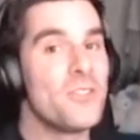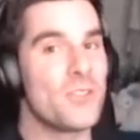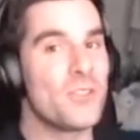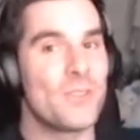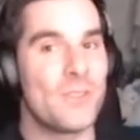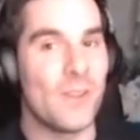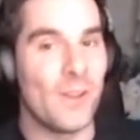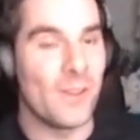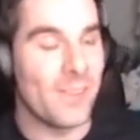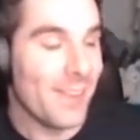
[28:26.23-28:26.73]

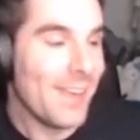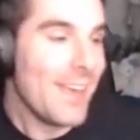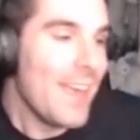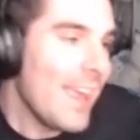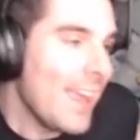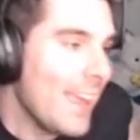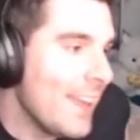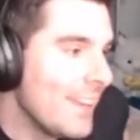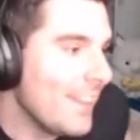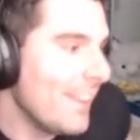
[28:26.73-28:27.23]
Just look,
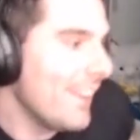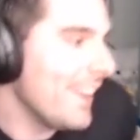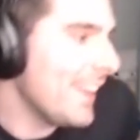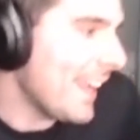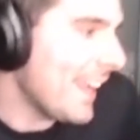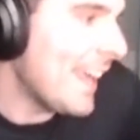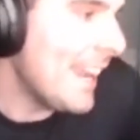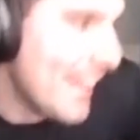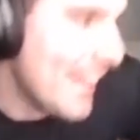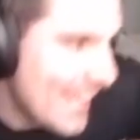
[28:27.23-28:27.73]
in
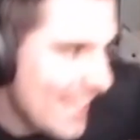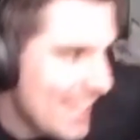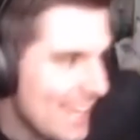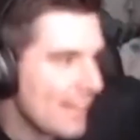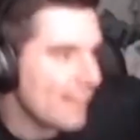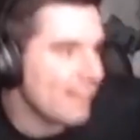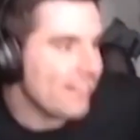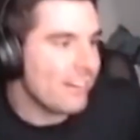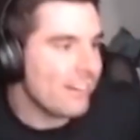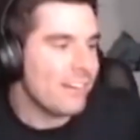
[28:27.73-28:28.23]
a
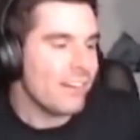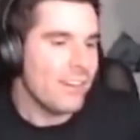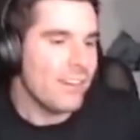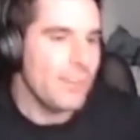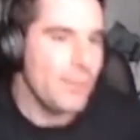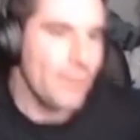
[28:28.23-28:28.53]
year,